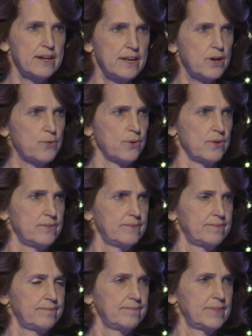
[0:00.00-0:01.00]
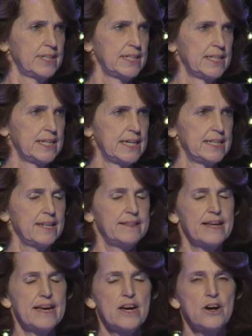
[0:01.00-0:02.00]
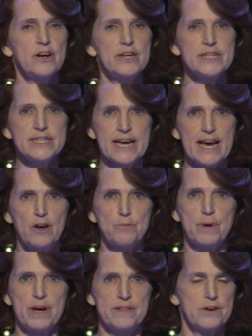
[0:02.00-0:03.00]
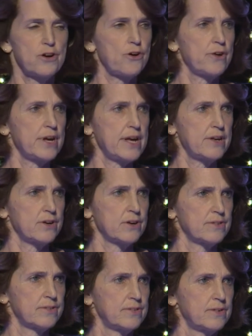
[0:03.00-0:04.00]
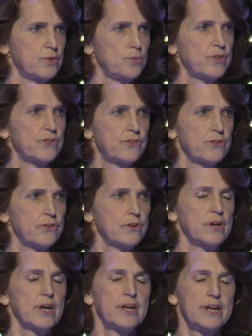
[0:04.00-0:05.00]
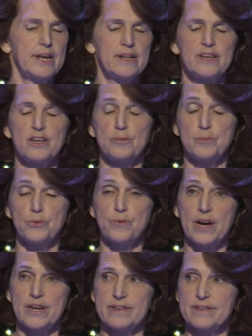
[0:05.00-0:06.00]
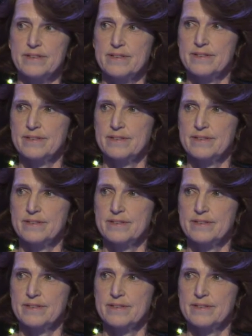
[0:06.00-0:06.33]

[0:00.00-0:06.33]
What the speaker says: equal, that they are endowed by their Creator with certain unalienable rights,